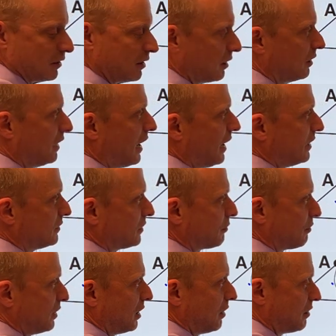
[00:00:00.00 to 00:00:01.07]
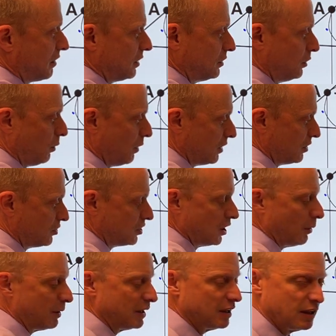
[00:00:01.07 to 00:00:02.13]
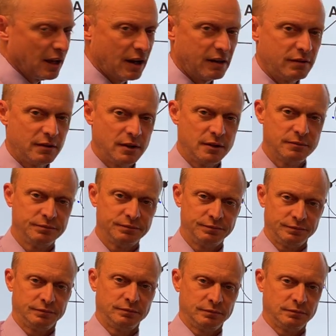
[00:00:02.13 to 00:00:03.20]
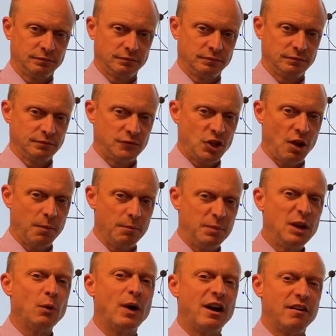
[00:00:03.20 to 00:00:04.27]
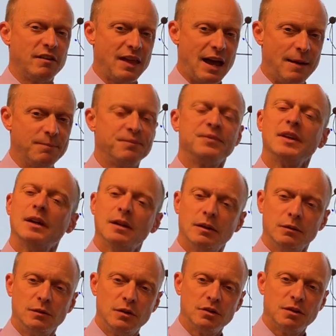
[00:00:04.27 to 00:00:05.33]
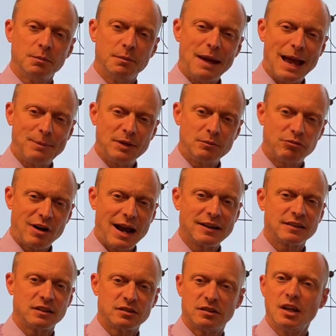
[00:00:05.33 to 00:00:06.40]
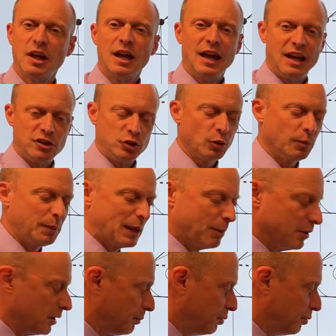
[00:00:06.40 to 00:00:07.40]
little lines, 300 and 200 showing in there. So be aware of that. Do some mapping practice and you'll be able to